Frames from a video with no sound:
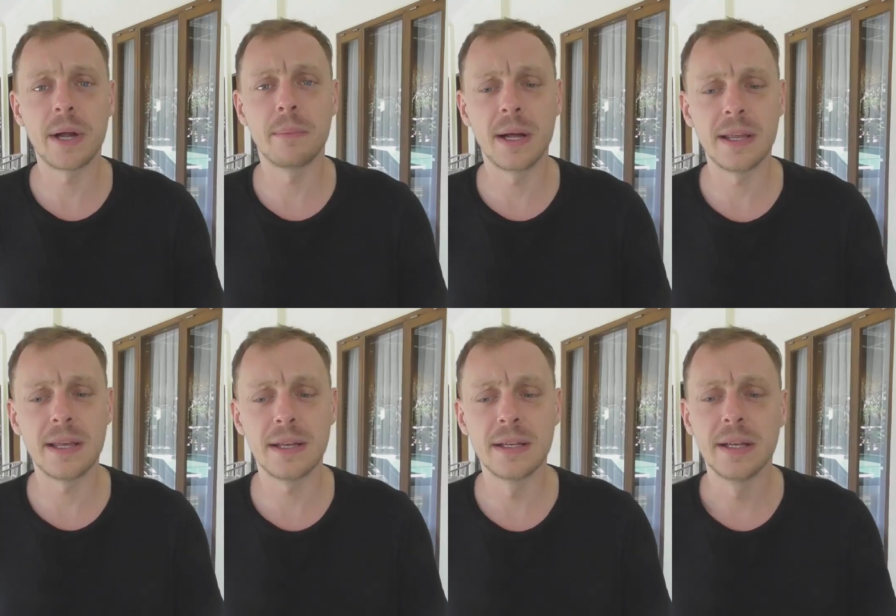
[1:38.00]

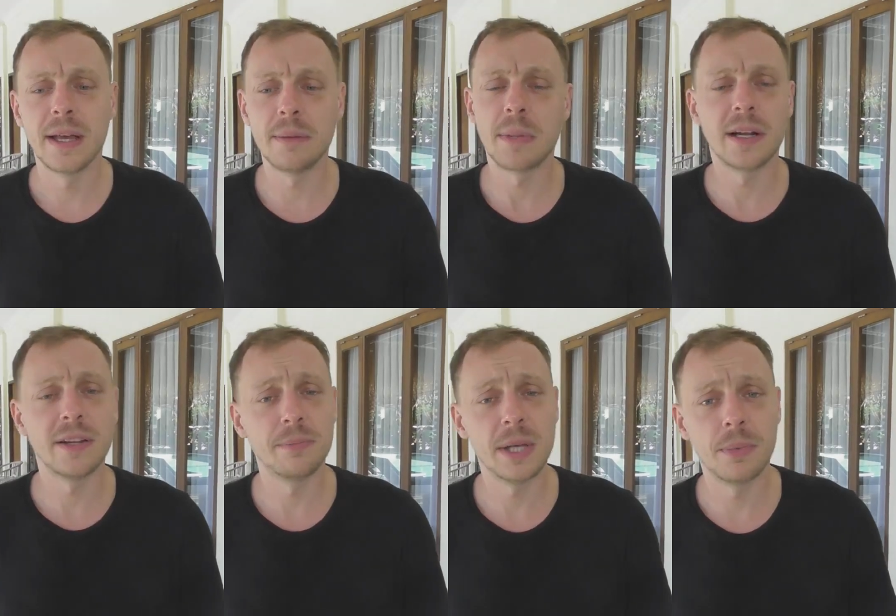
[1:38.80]
Bali and
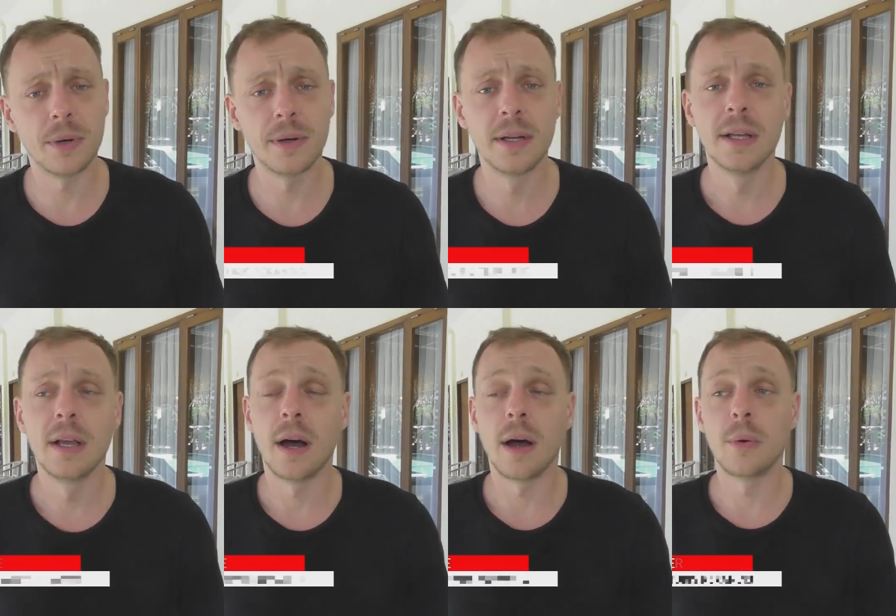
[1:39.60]
Balinese people
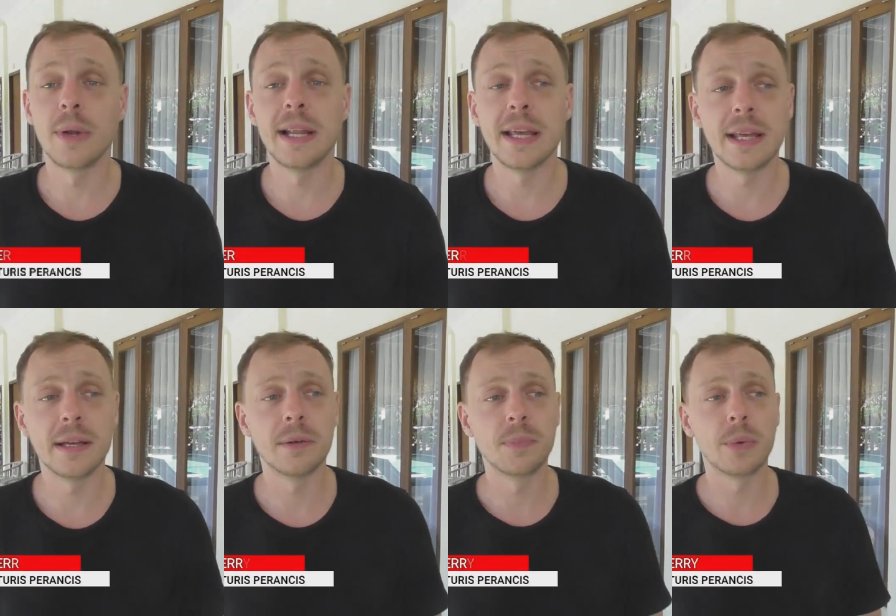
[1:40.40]
are
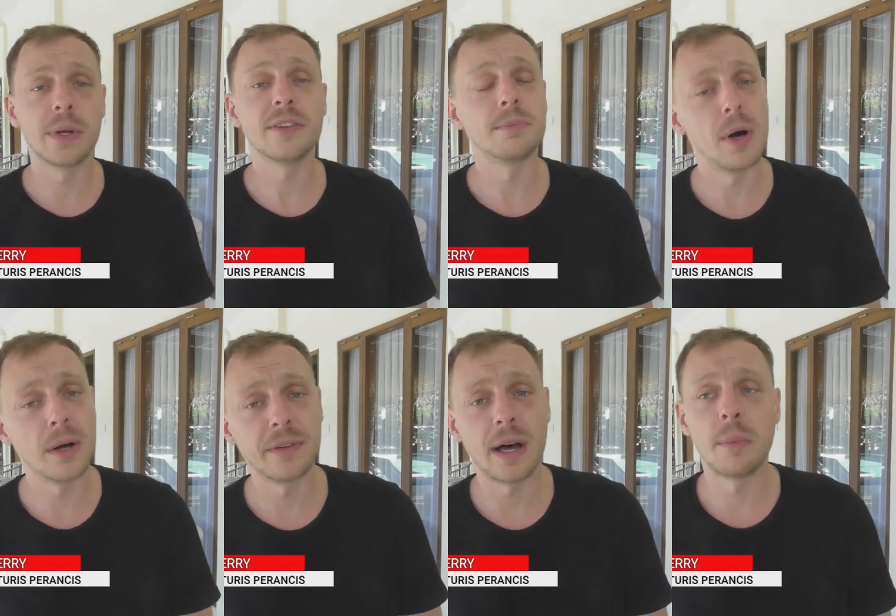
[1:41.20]
really, uh, really
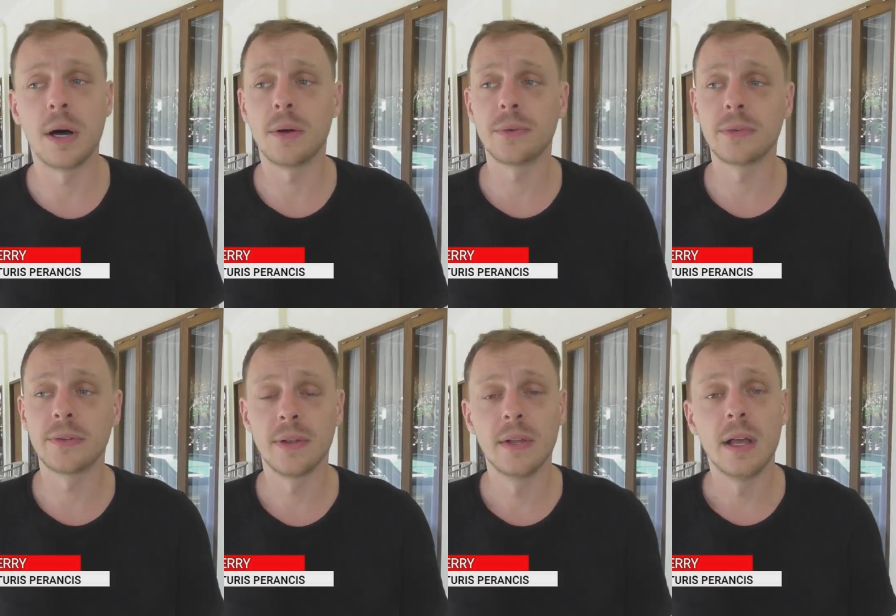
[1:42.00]
smart about
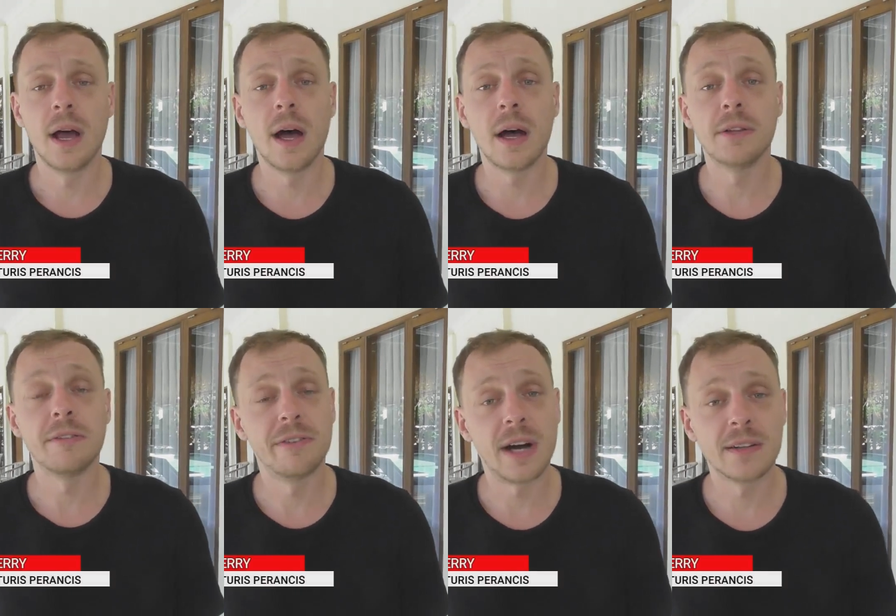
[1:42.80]
uh, the
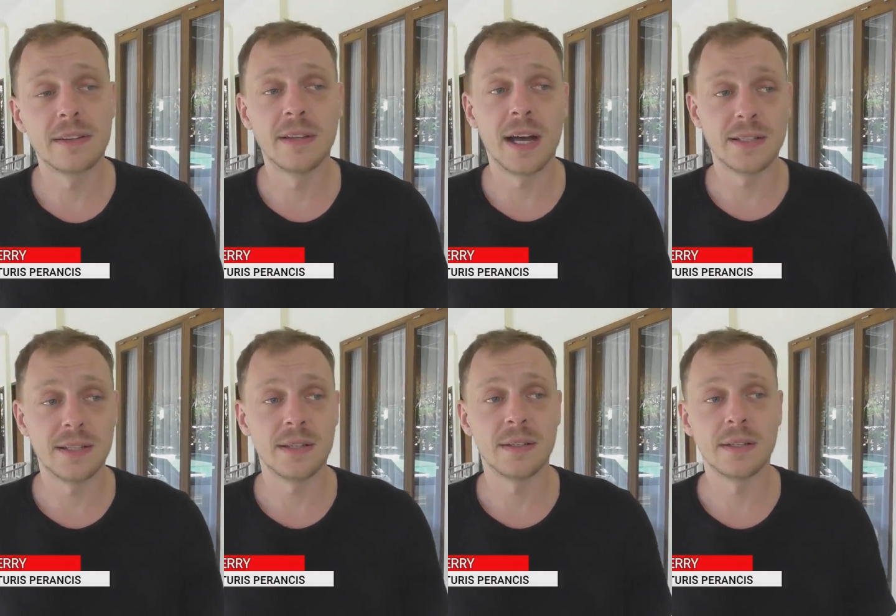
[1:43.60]
fact
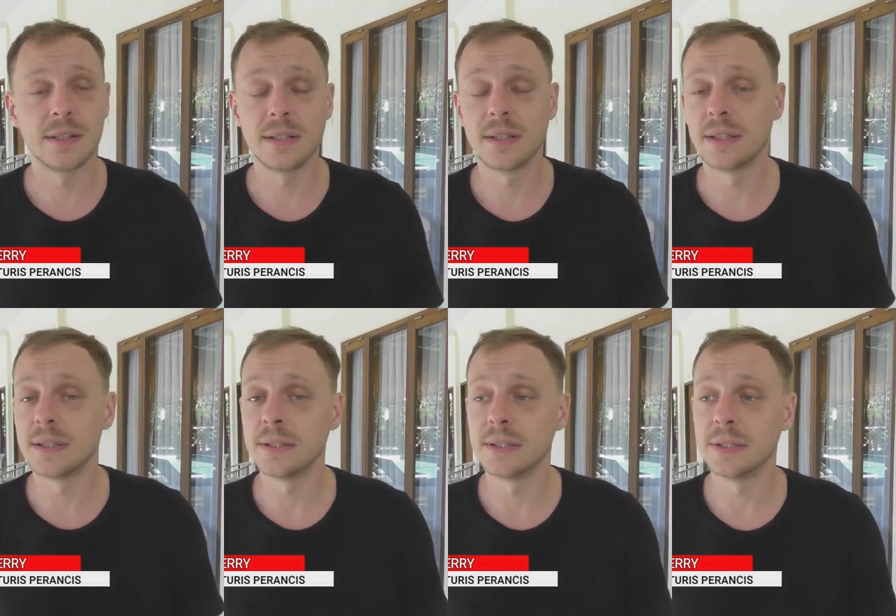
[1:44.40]
that uh,
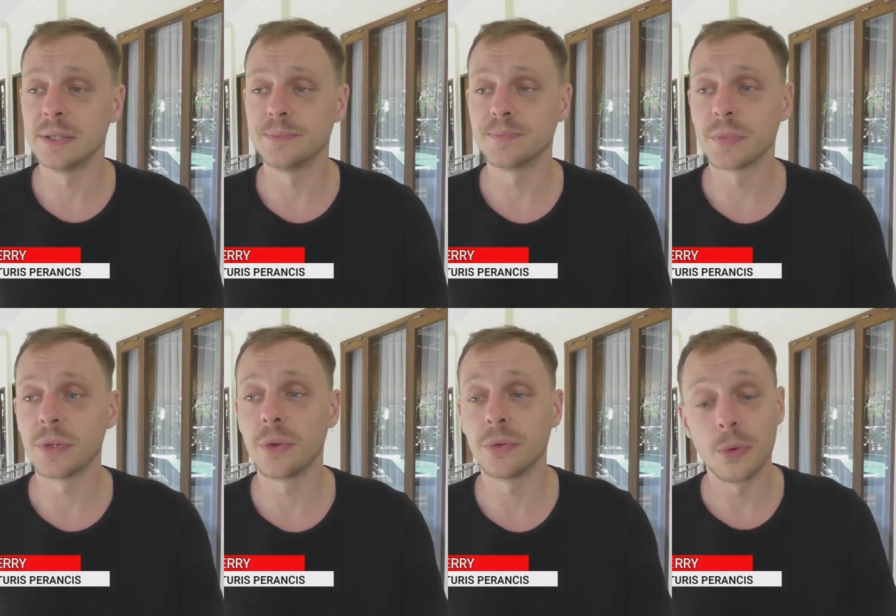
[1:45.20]

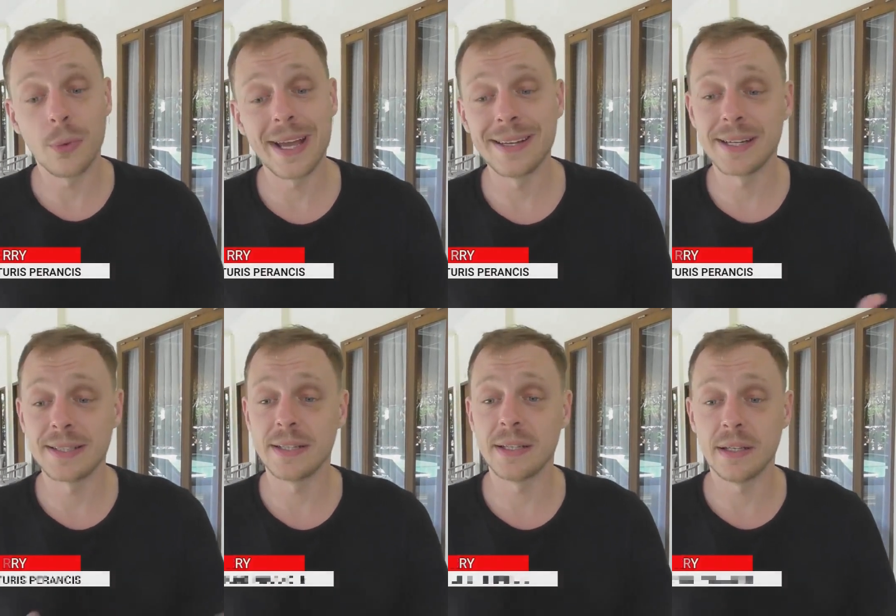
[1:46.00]
the, the, the, way
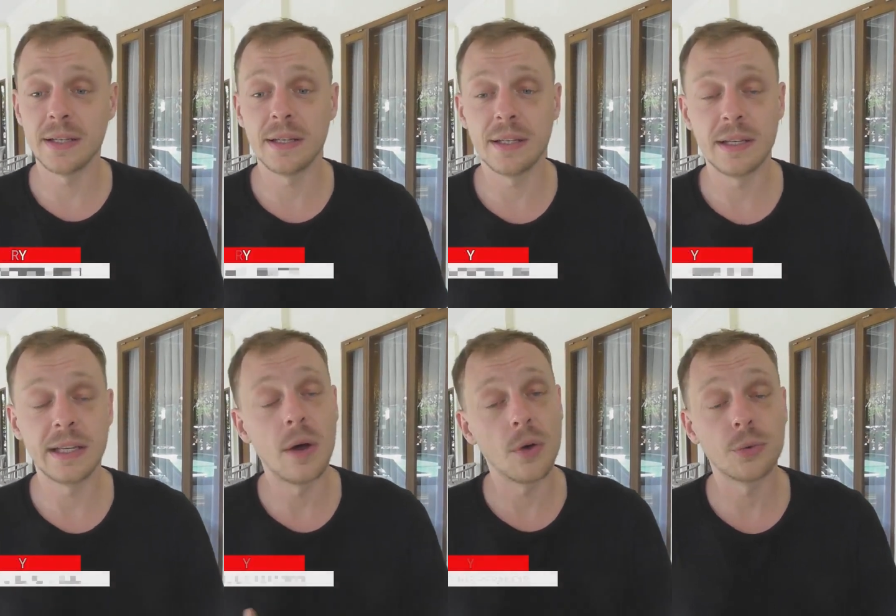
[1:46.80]
that he, he,
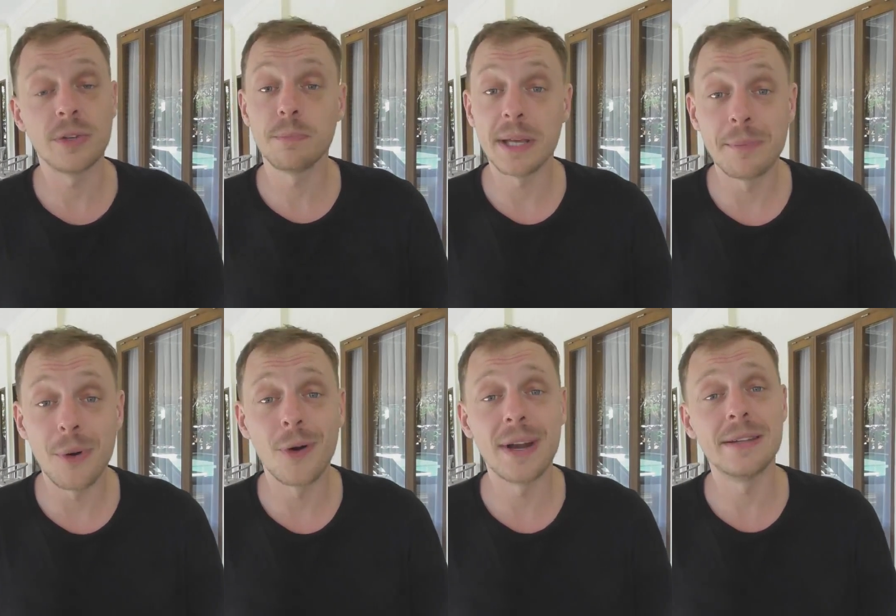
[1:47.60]
goes with
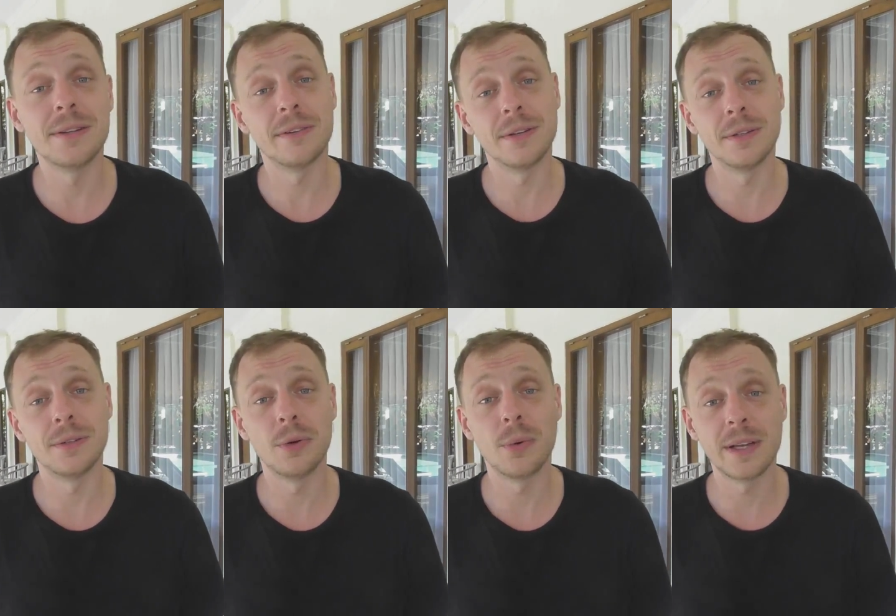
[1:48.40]
people and the, the,
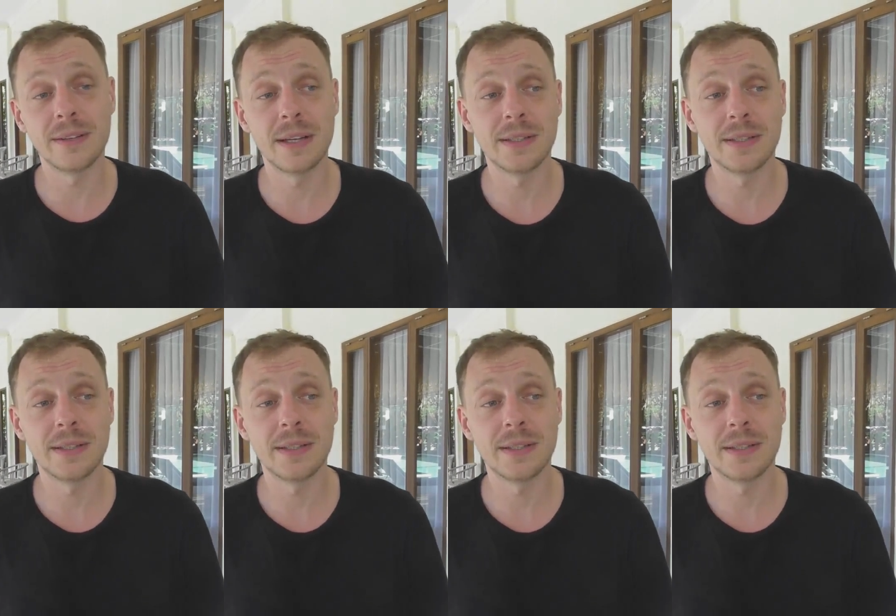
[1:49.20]
the way that